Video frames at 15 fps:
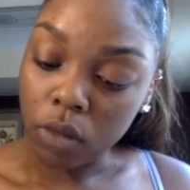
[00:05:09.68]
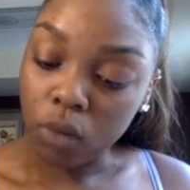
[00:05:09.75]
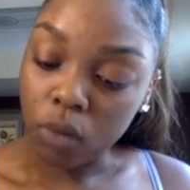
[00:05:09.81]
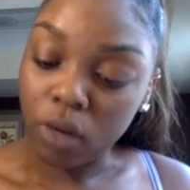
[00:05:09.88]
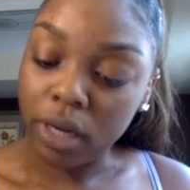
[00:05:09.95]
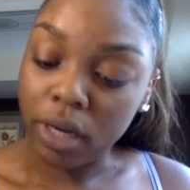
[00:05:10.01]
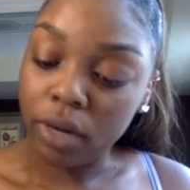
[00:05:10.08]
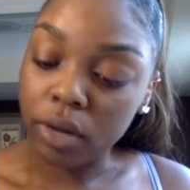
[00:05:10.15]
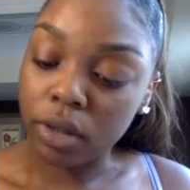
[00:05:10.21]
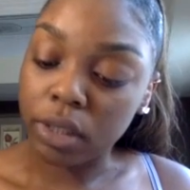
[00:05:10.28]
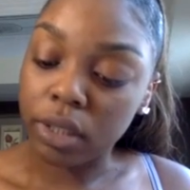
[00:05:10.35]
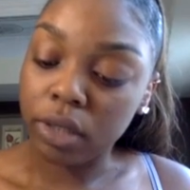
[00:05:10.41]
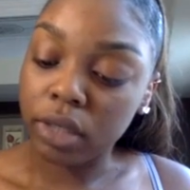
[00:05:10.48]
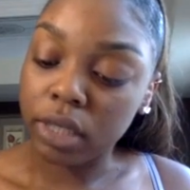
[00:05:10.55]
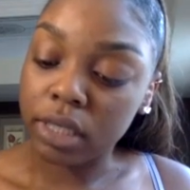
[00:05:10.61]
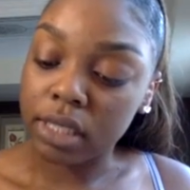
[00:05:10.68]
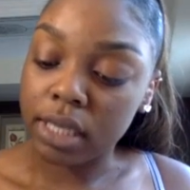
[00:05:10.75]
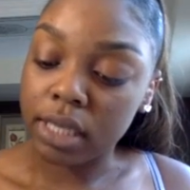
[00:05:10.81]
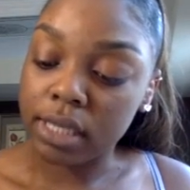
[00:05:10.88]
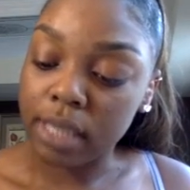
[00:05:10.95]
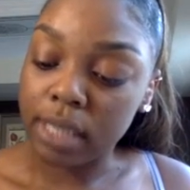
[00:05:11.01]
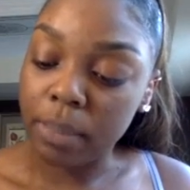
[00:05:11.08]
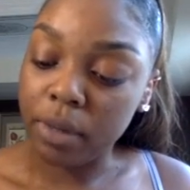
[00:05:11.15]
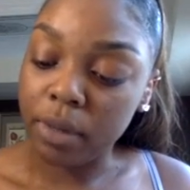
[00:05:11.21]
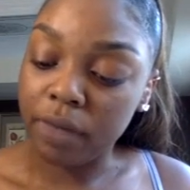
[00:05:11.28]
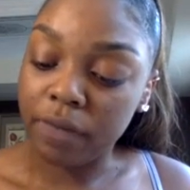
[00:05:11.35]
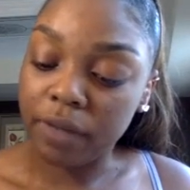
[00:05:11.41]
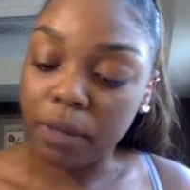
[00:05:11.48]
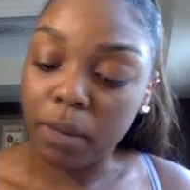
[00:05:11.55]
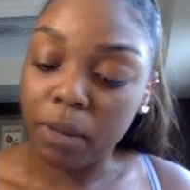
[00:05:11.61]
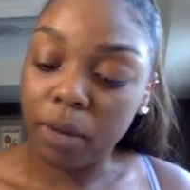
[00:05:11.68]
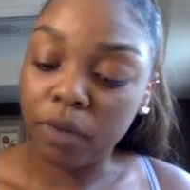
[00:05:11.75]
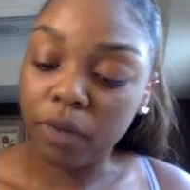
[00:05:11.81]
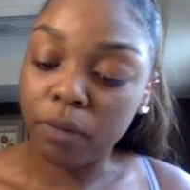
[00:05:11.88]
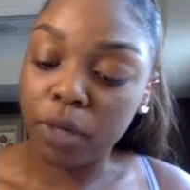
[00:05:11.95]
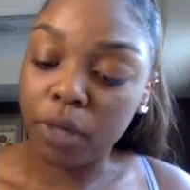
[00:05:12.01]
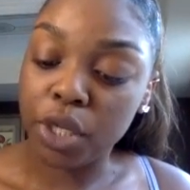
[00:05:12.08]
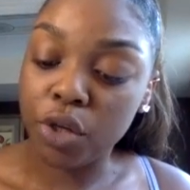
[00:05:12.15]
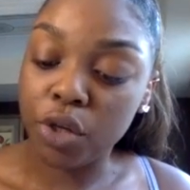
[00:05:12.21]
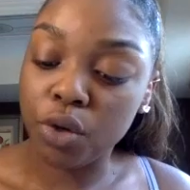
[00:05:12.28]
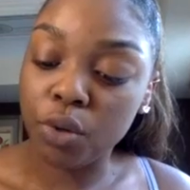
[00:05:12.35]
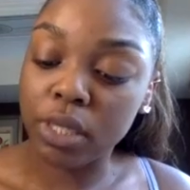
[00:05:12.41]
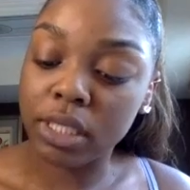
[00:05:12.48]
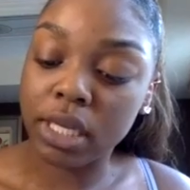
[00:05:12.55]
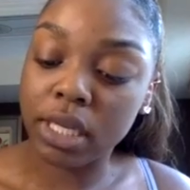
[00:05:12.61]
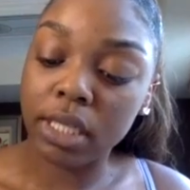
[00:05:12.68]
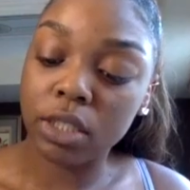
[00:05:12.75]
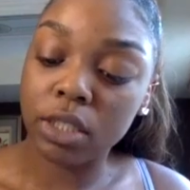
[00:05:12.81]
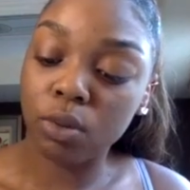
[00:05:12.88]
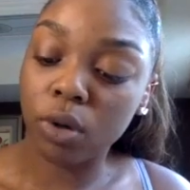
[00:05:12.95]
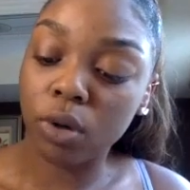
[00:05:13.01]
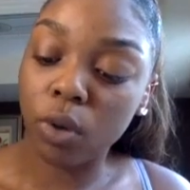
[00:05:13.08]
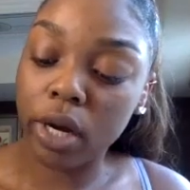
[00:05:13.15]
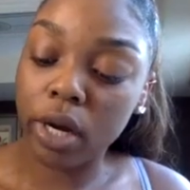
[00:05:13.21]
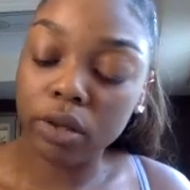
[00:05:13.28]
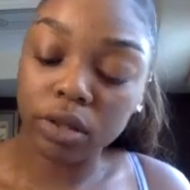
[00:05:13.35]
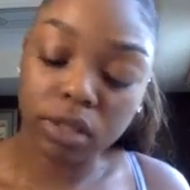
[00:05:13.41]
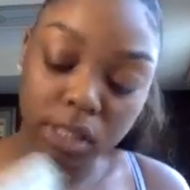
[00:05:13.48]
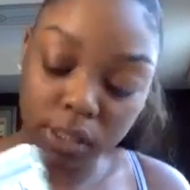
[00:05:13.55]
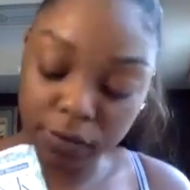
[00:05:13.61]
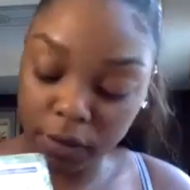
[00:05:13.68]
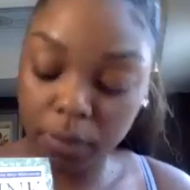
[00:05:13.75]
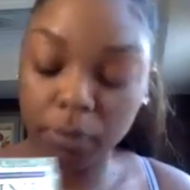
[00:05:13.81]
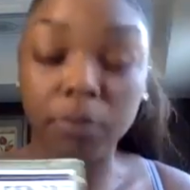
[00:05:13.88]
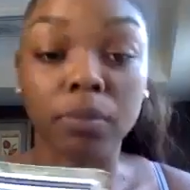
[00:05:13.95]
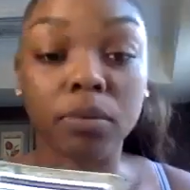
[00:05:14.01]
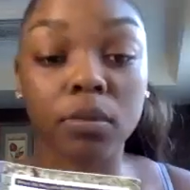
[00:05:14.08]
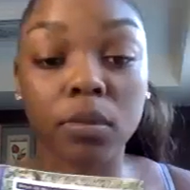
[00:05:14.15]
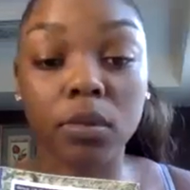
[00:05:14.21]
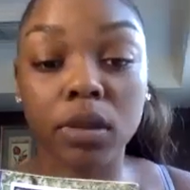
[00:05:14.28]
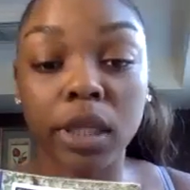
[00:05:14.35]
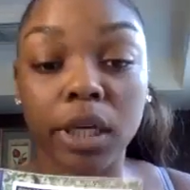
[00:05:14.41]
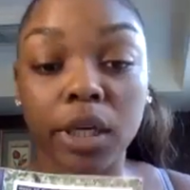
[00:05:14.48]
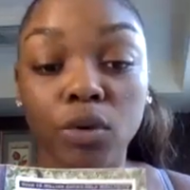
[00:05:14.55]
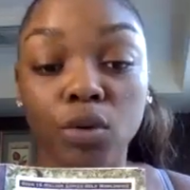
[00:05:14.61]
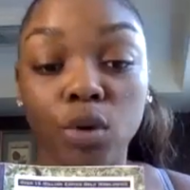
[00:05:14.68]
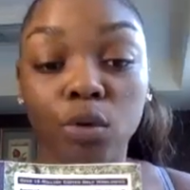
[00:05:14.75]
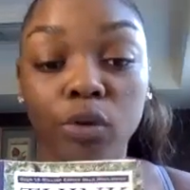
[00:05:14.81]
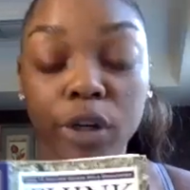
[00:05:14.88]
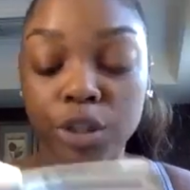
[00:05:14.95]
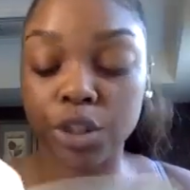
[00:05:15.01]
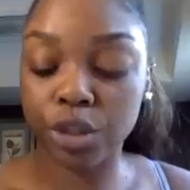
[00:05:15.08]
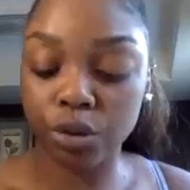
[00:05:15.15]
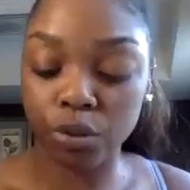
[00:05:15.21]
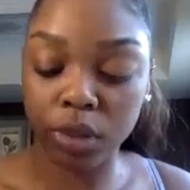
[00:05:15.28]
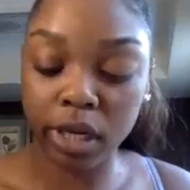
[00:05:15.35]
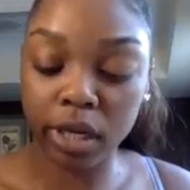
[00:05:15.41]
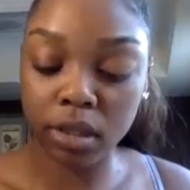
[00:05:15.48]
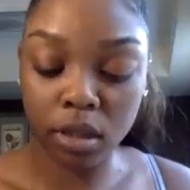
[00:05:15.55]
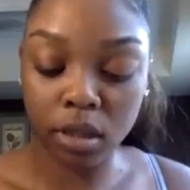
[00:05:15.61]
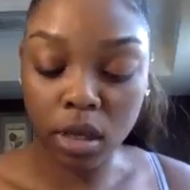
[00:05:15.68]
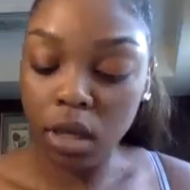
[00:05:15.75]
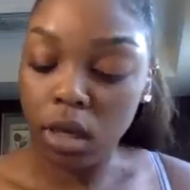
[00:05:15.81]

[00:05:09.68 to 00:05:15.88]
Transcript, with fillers: Write out a clear, concise statement of the amount of money you intend to acquire. This is from Think and Grow Rich, okay?